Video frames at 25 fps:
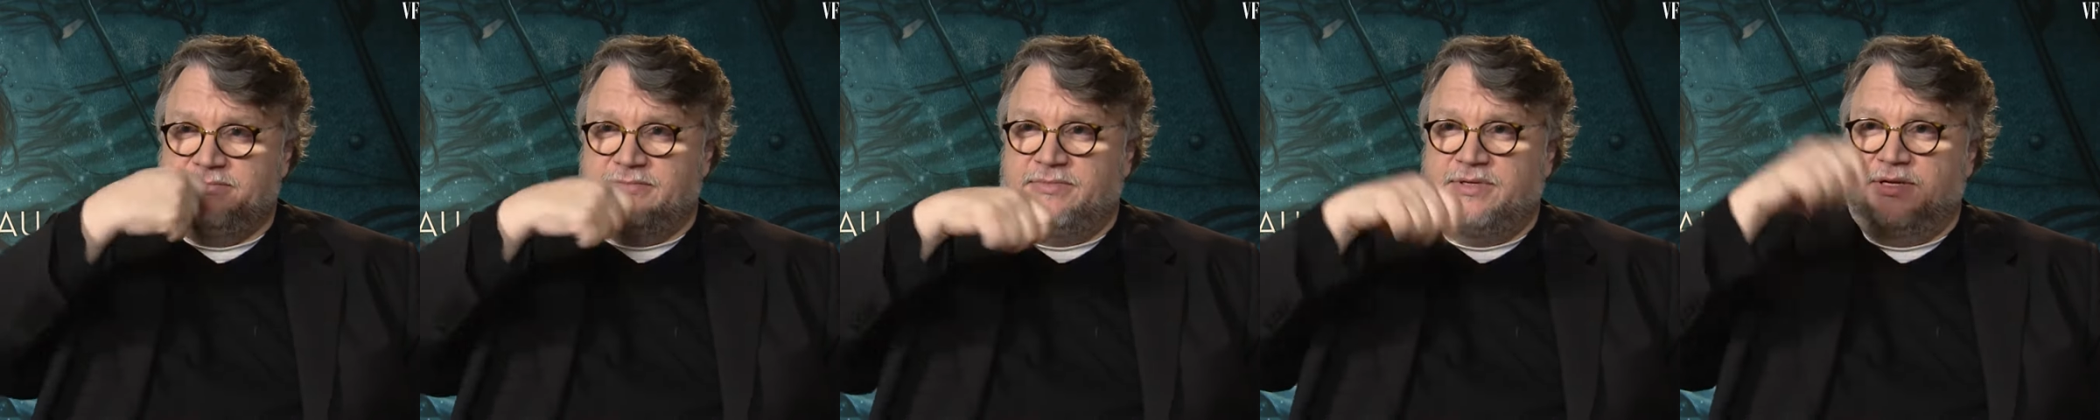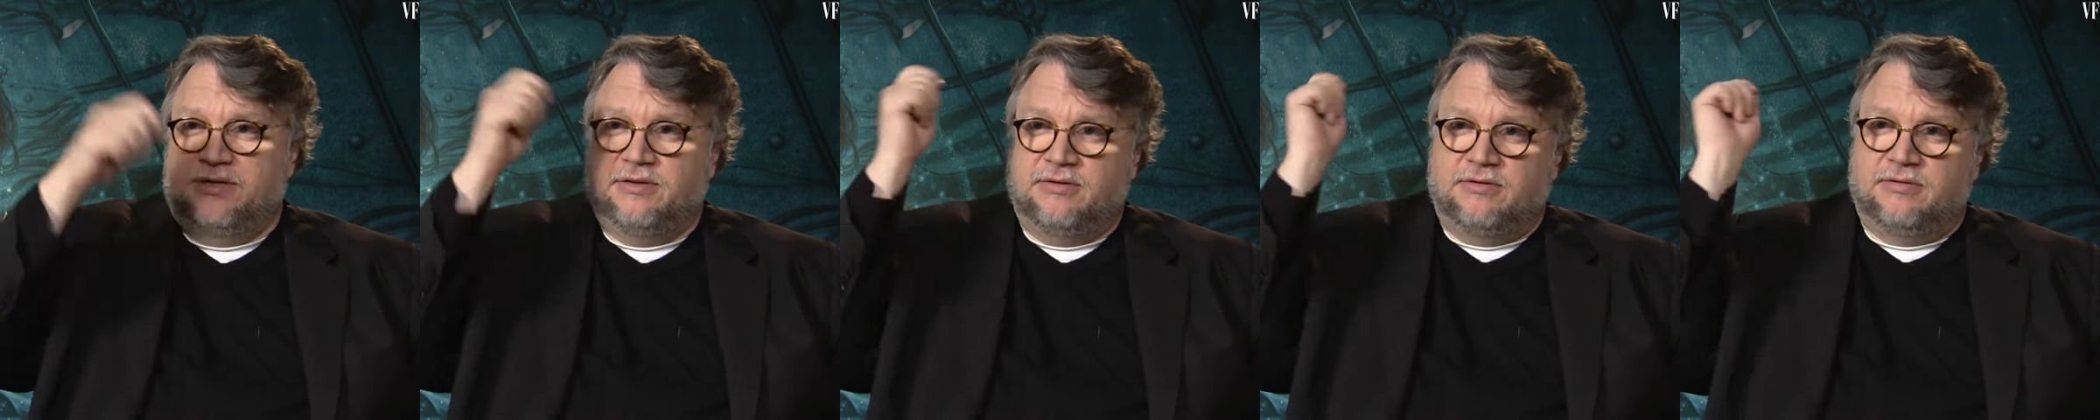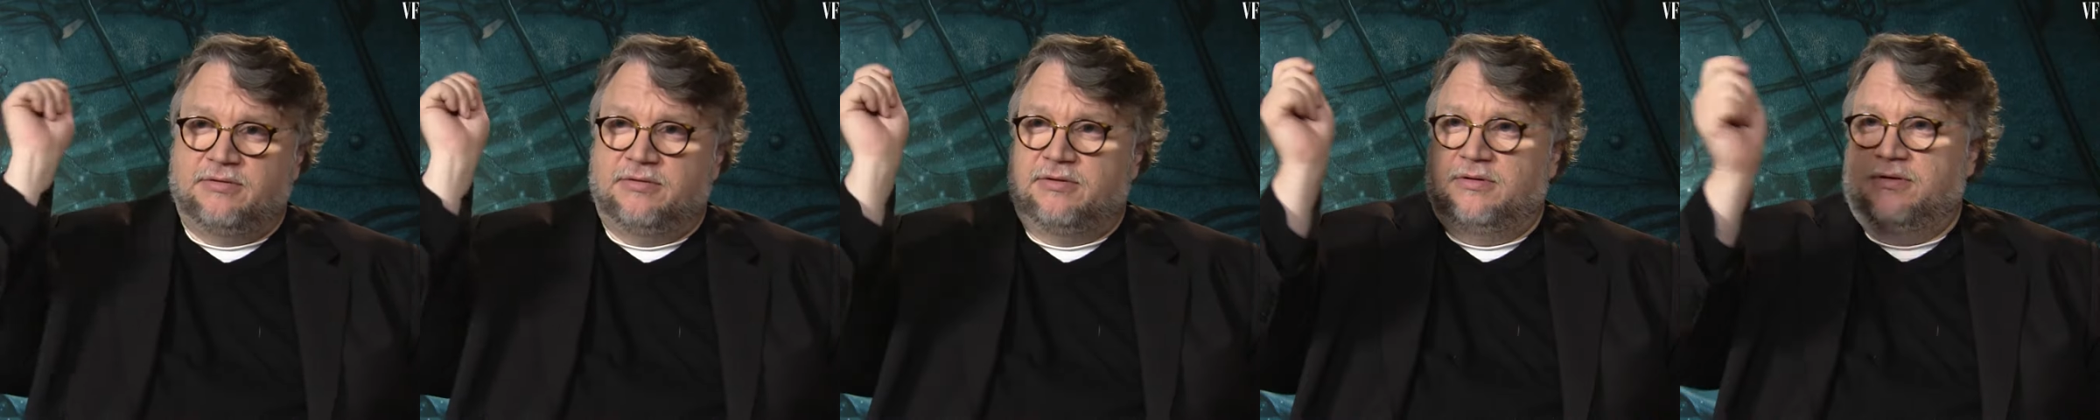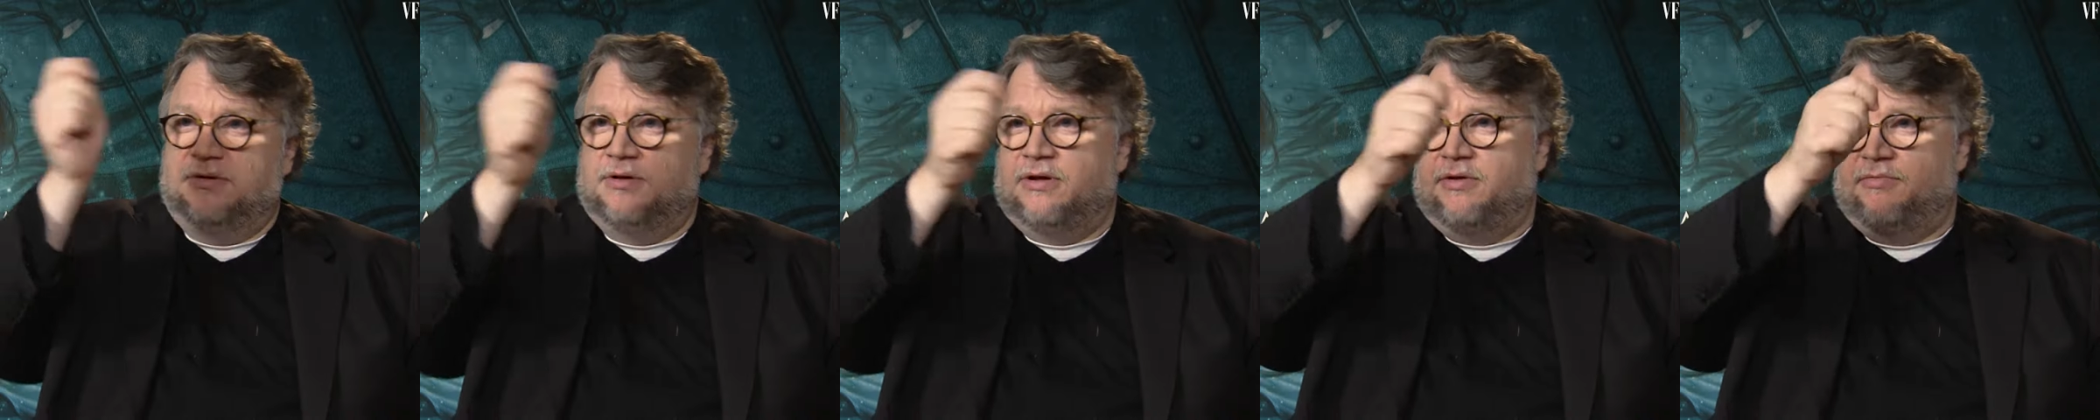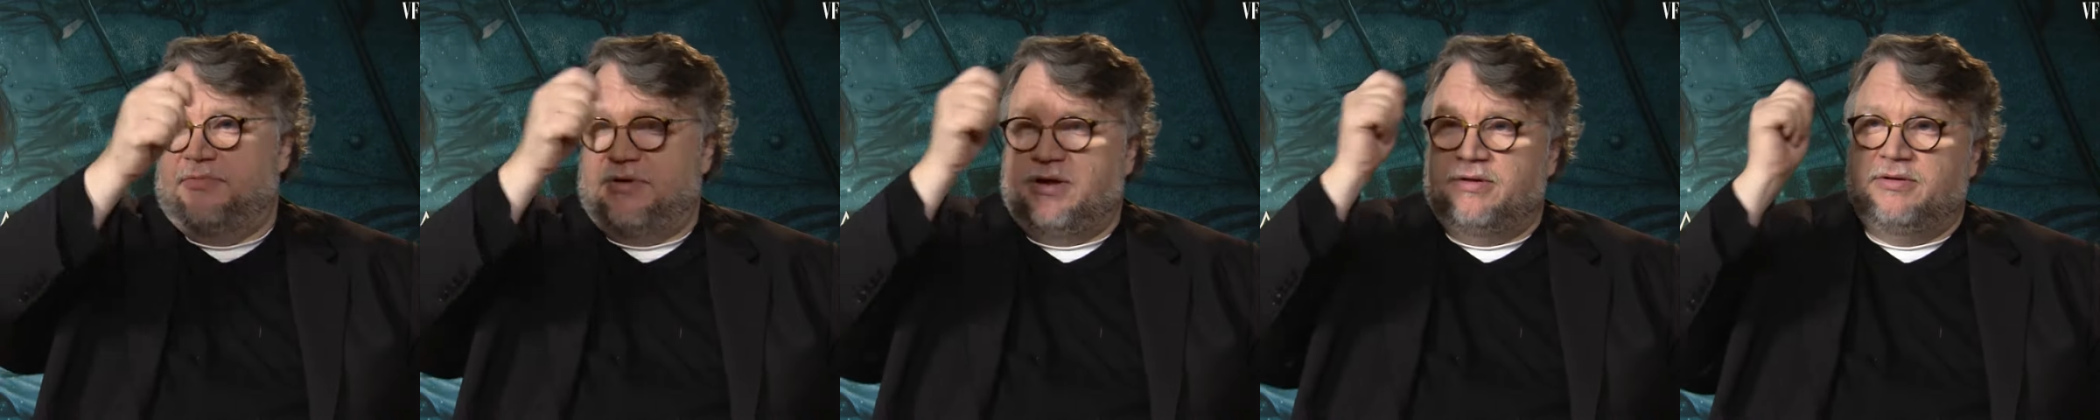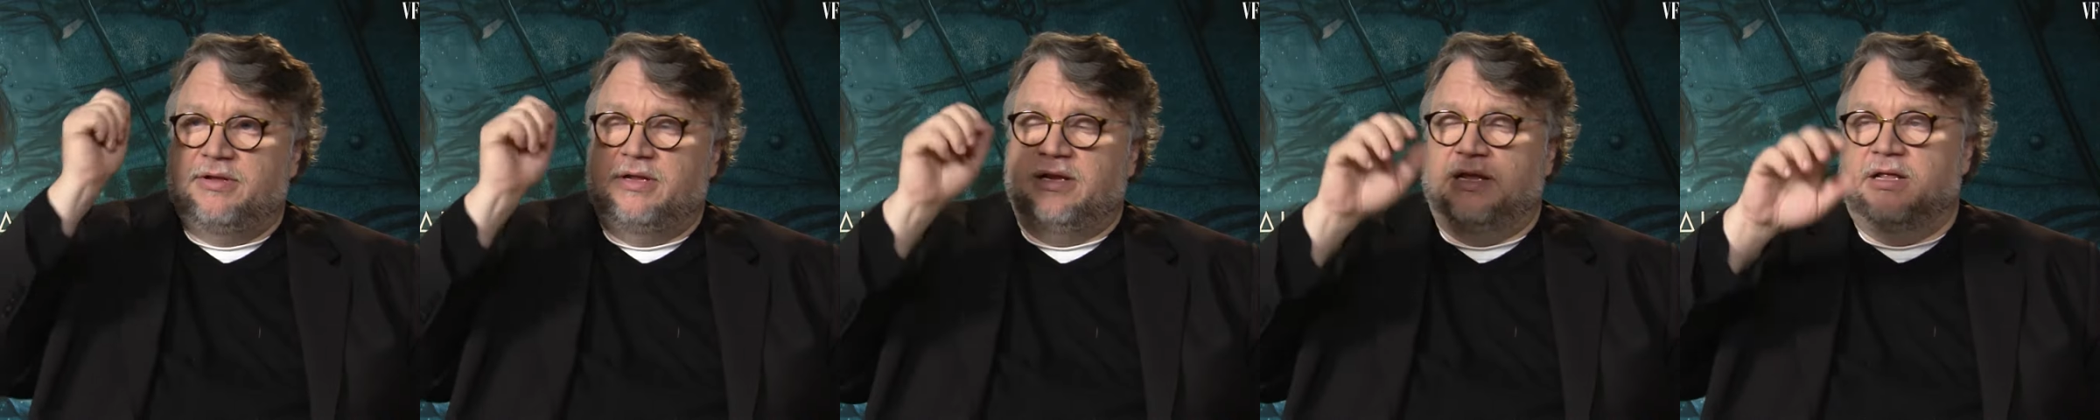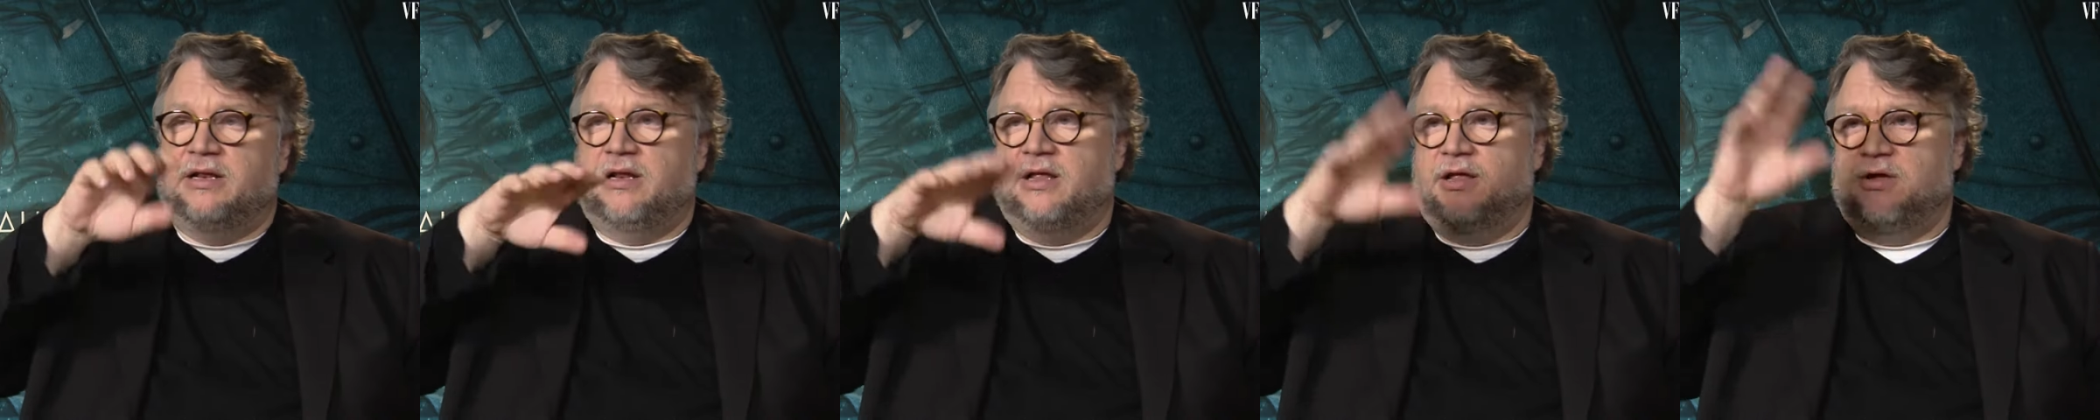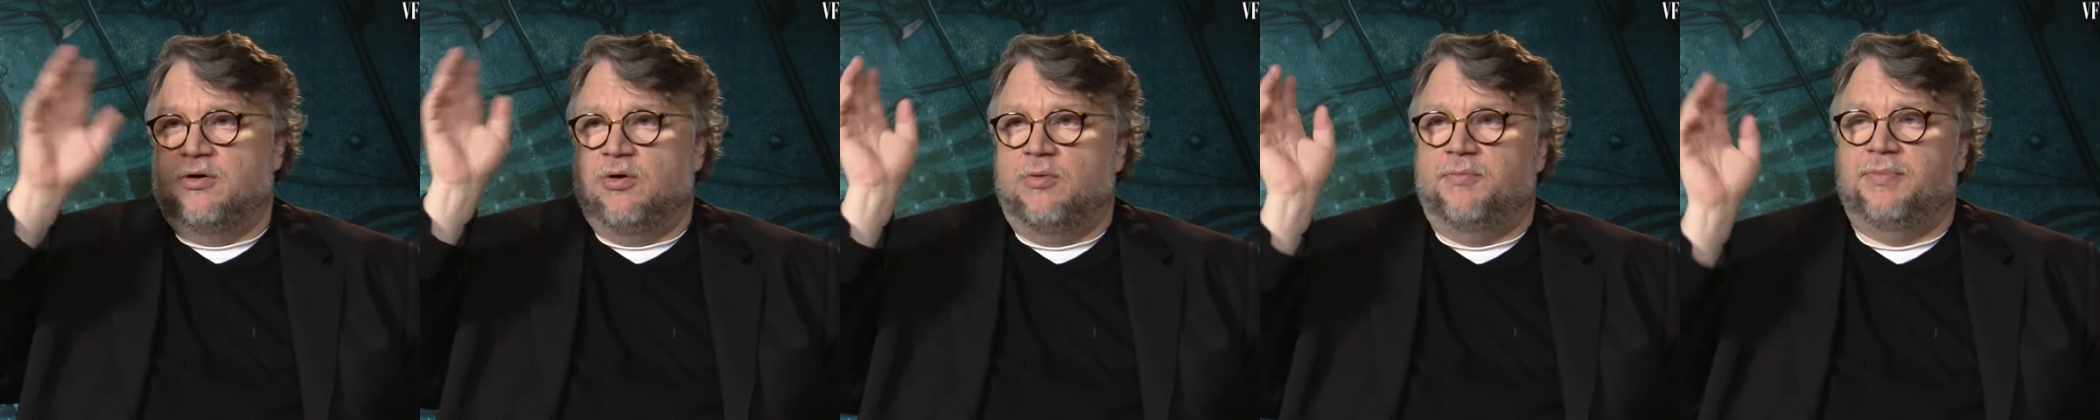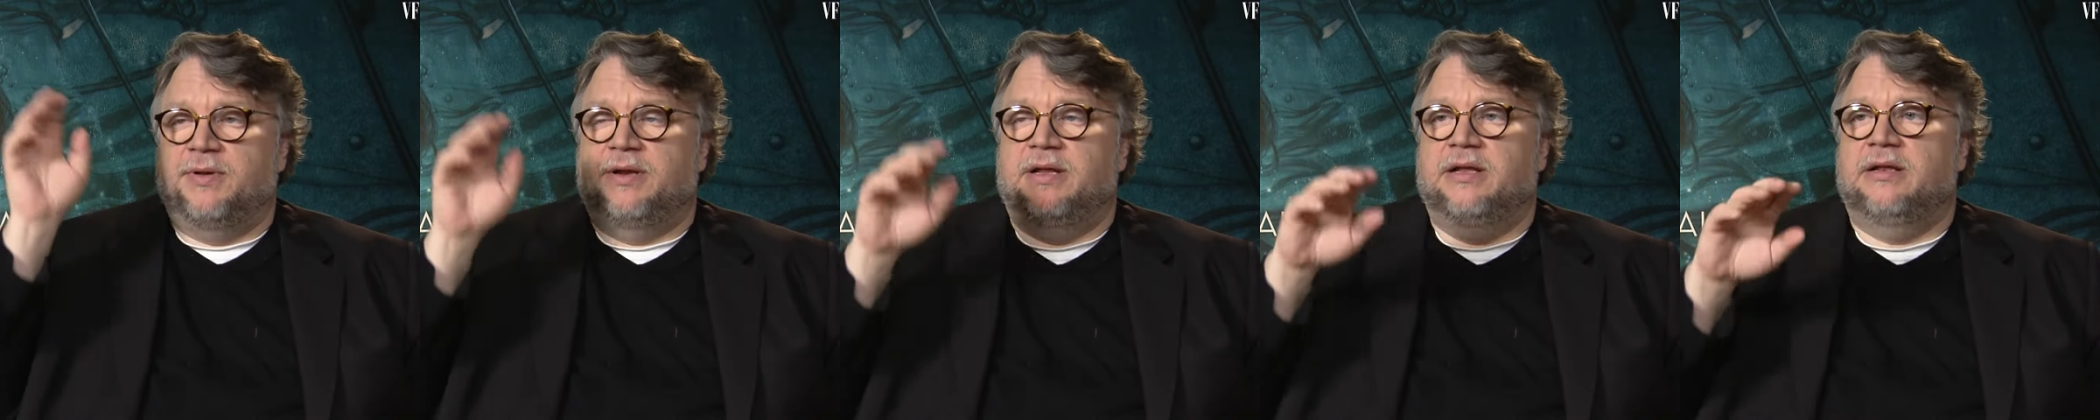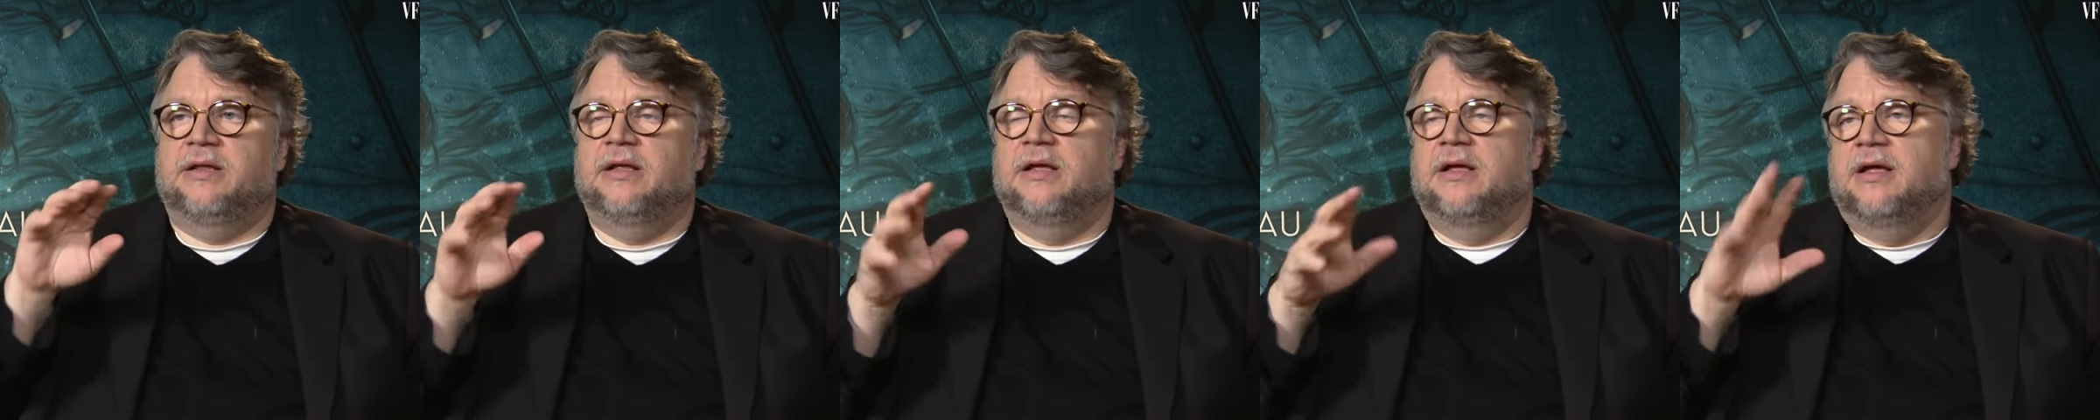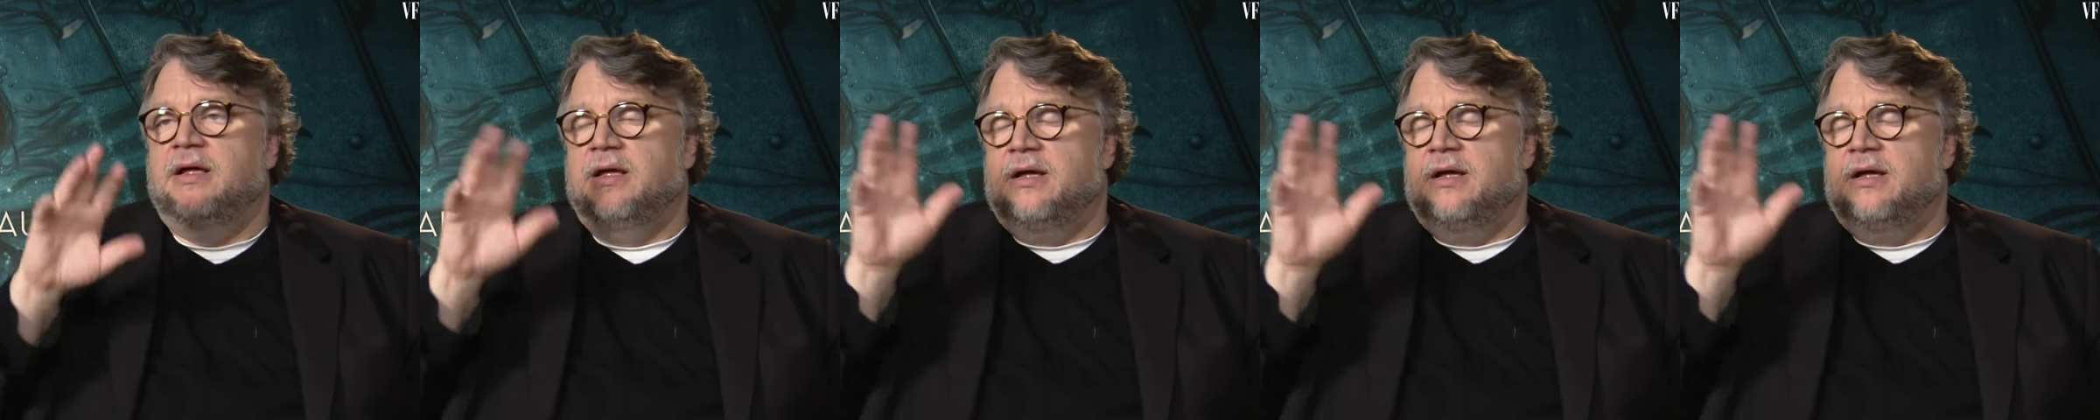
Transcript: you know, around it, and I opened it,